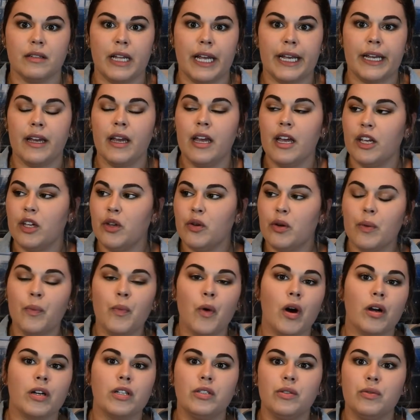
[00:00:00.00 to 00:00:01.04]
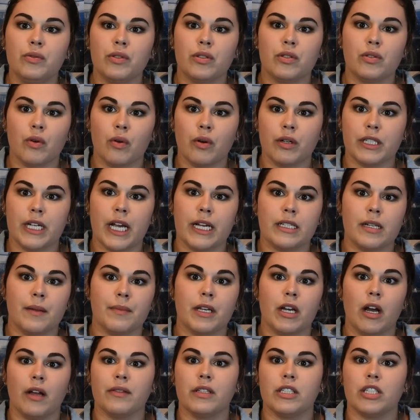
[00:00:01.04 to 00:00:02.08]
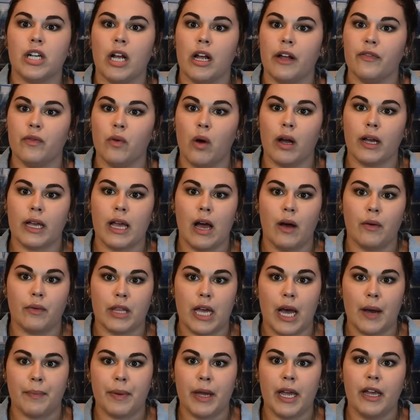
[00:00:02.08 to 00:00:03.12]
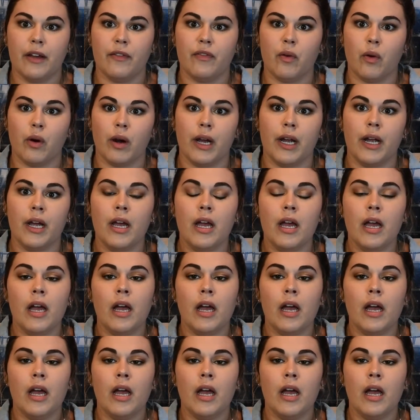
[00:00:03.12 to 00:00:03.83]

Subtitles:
Like, you can walk into a store, take something off the shelf, walk out without paying for it.